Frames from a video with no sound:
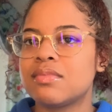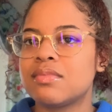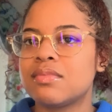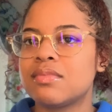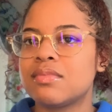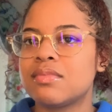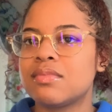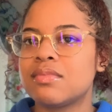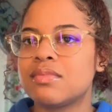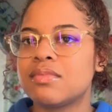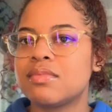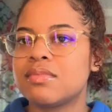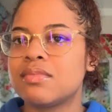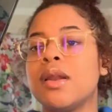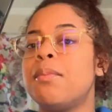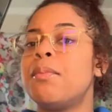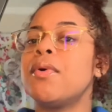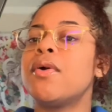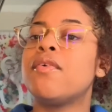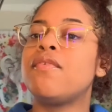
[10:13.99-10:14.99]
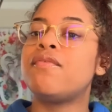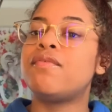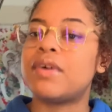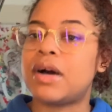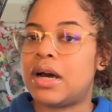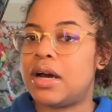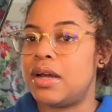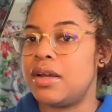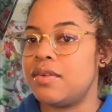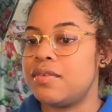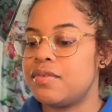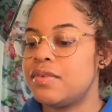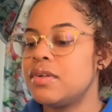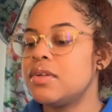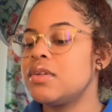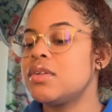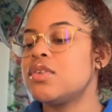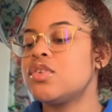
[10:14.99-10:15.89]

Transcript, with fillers: was popular. Number 5.